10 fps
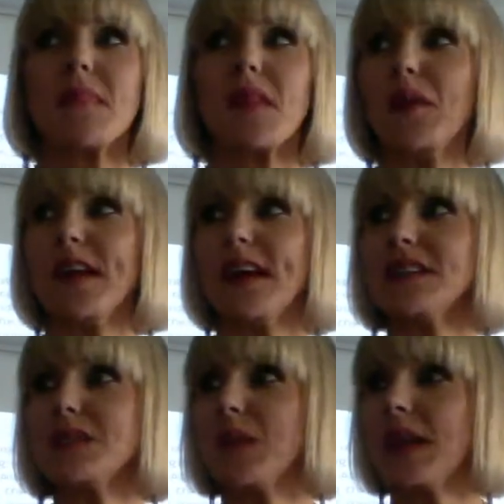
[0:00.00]
What
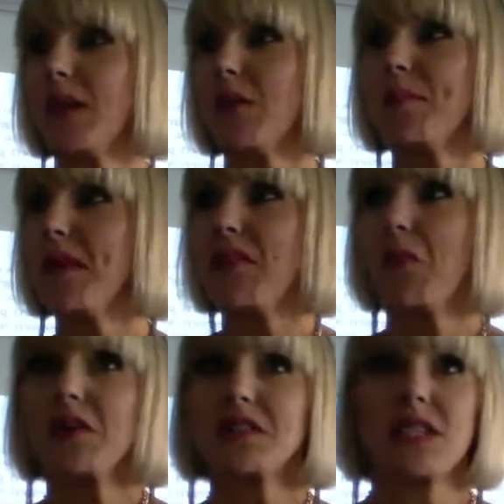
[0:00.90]
else would be the
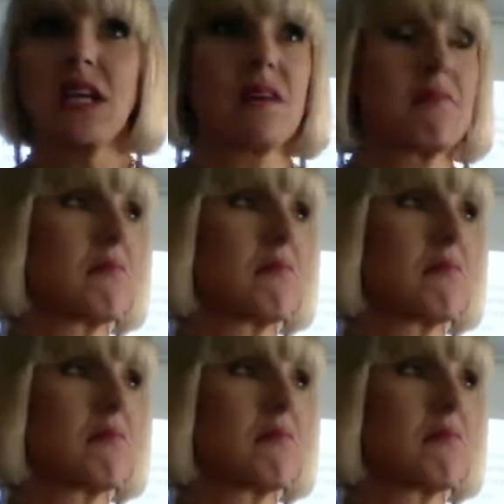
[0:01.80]
worst thing?